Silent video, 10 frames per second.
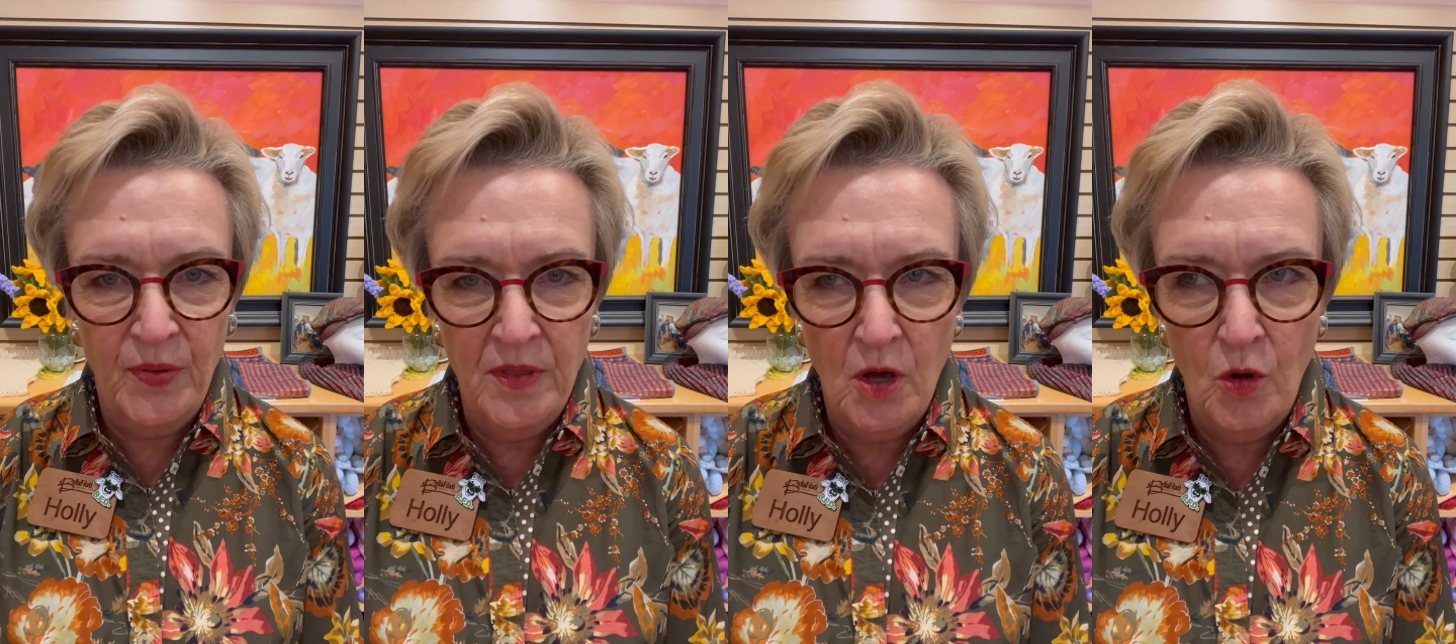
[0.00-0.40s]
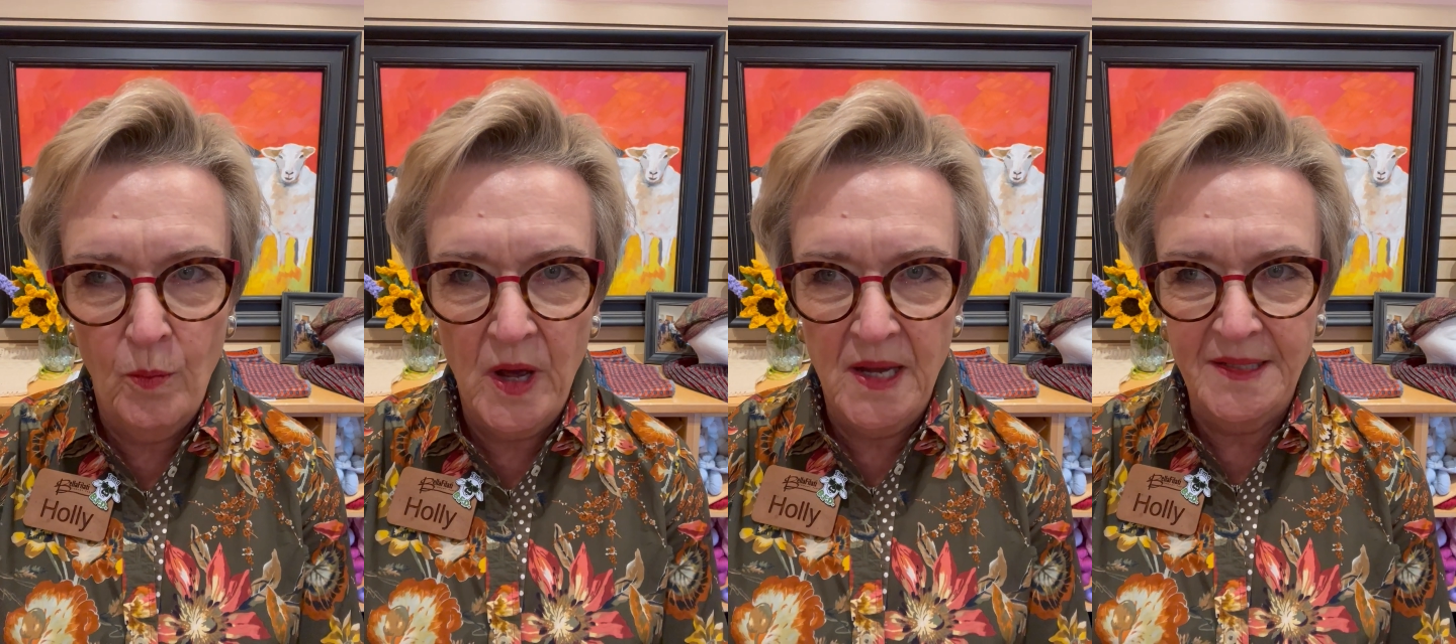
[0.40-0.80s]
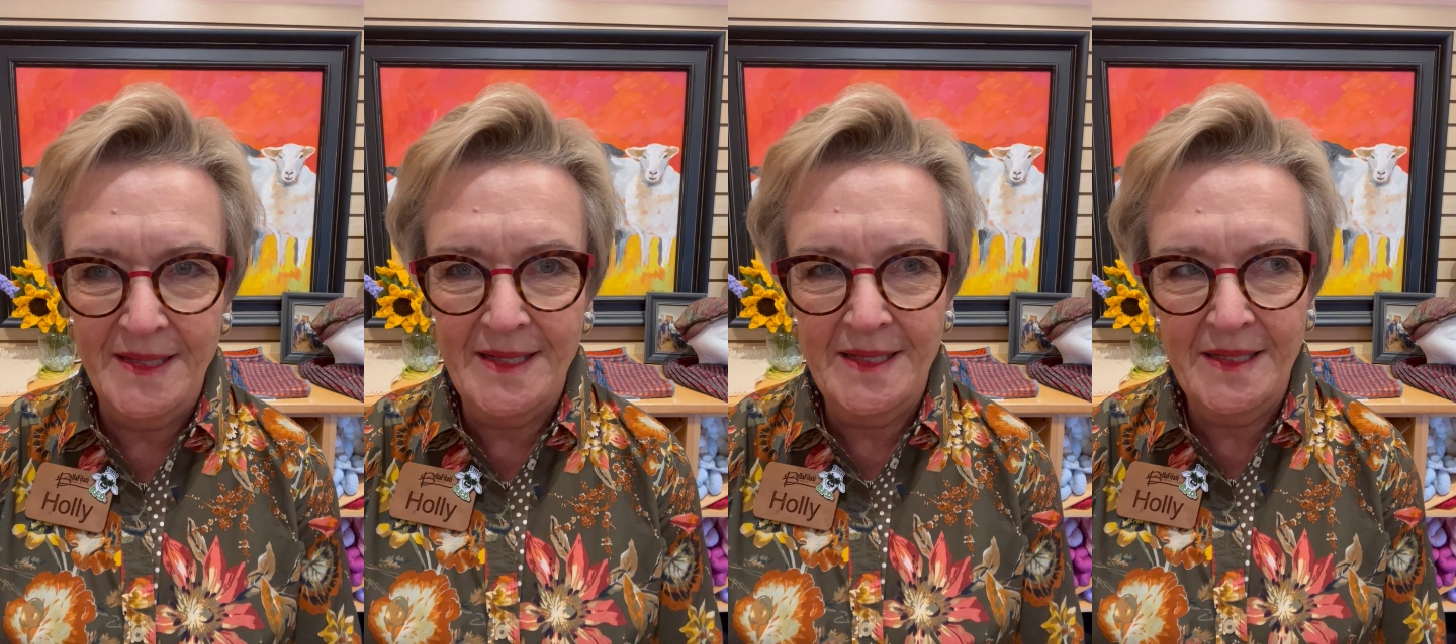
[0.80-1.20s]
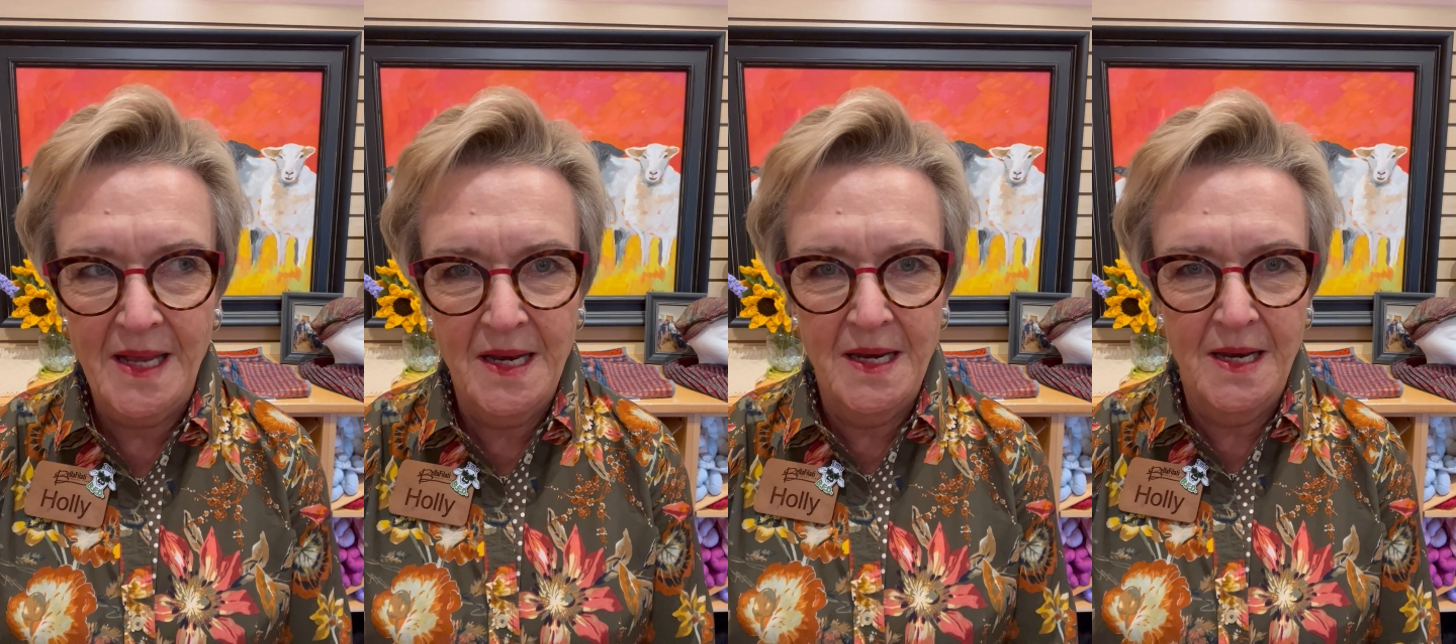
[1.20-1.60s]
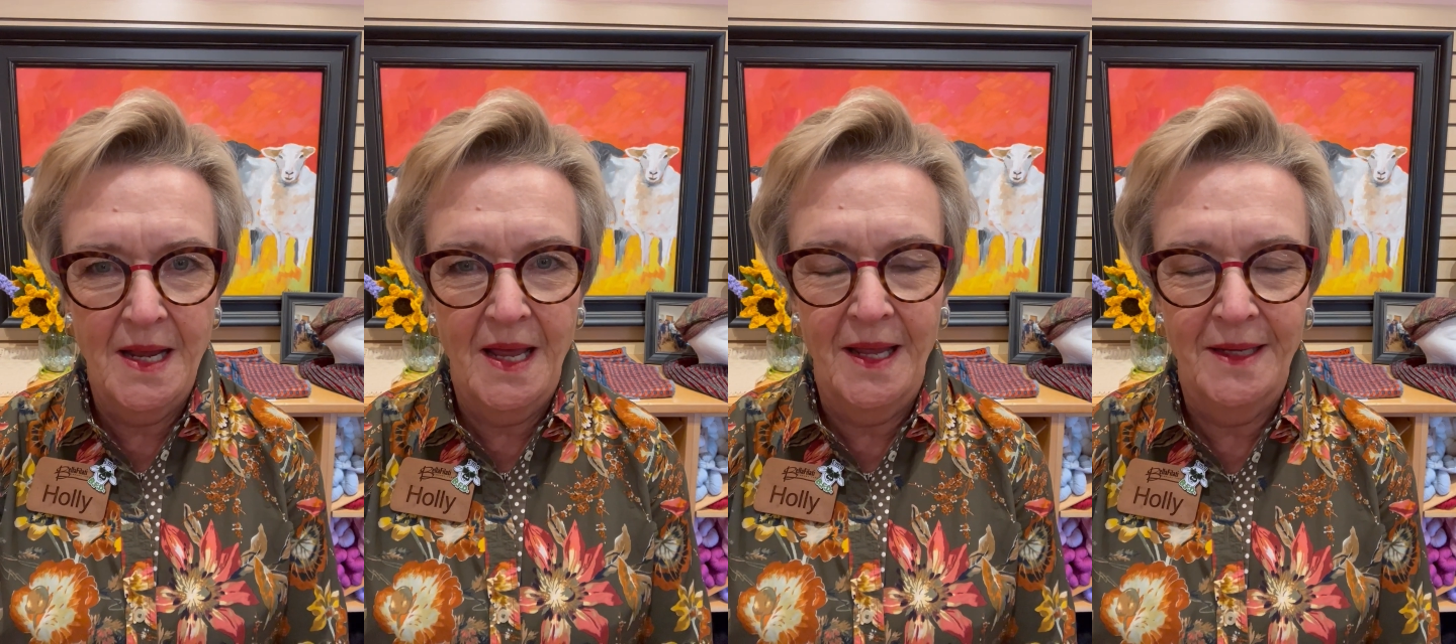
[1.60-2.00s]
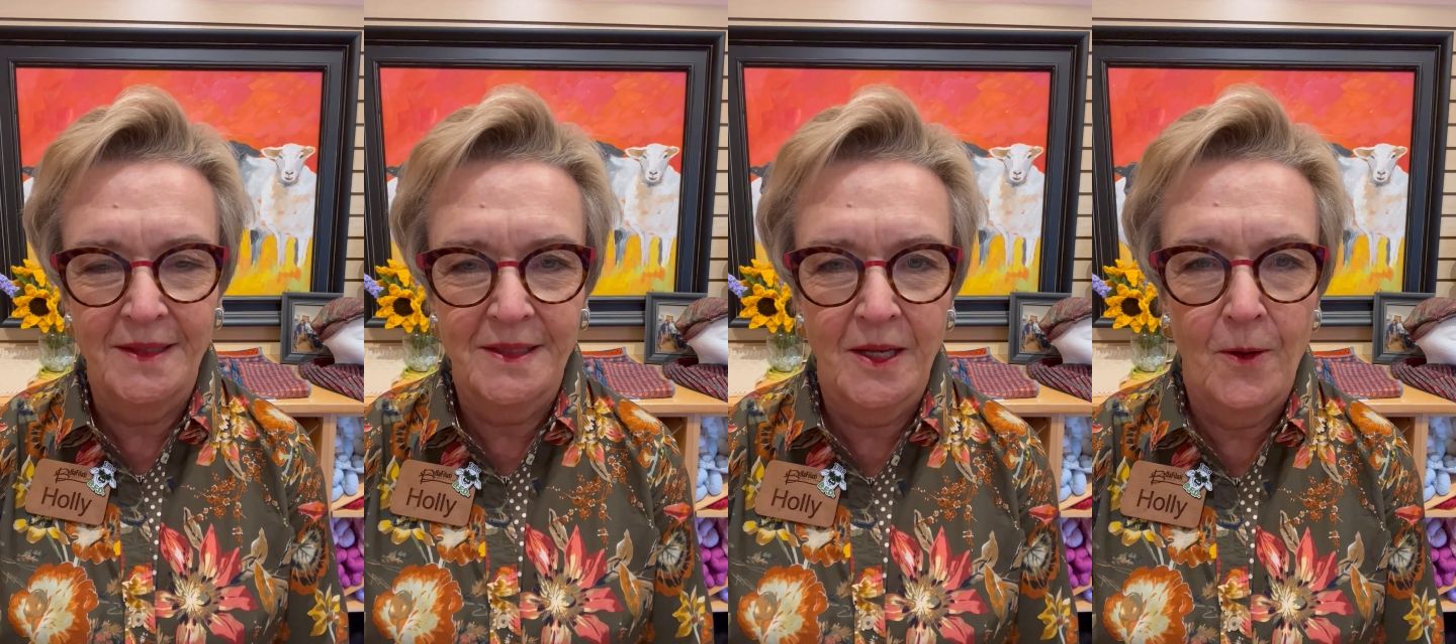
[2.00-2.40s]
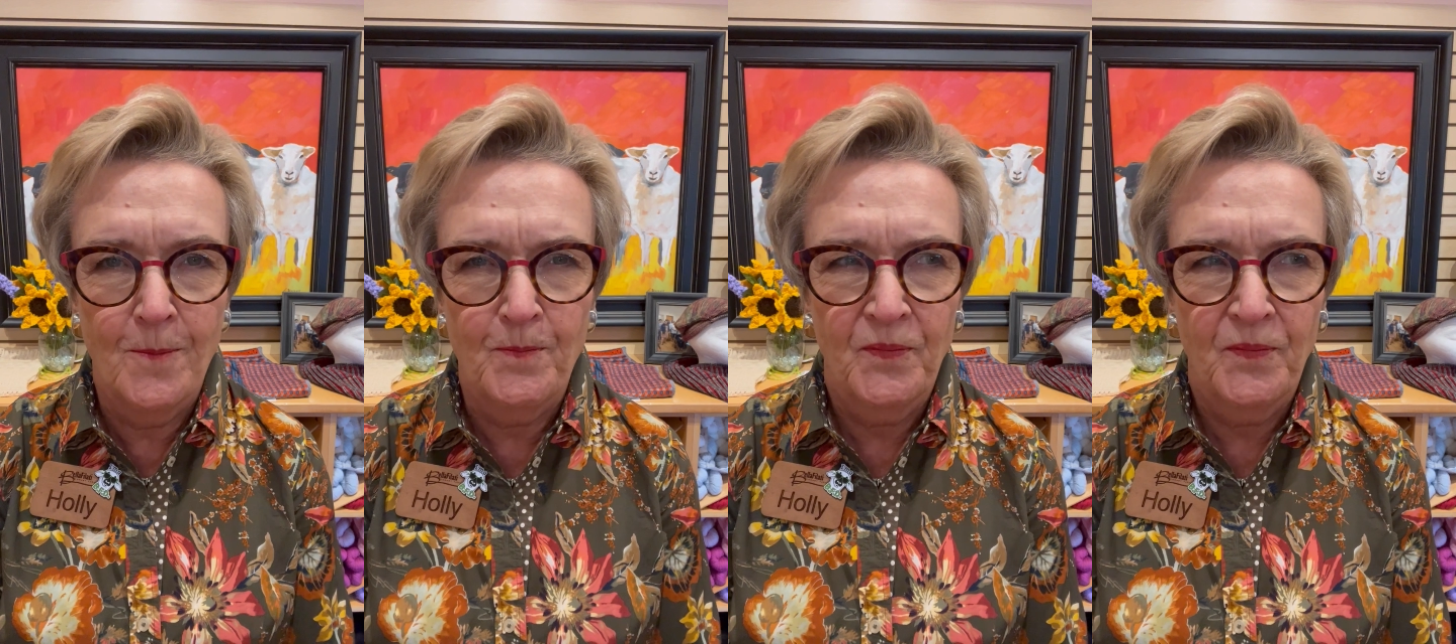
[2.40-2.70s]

though, by Sunday. So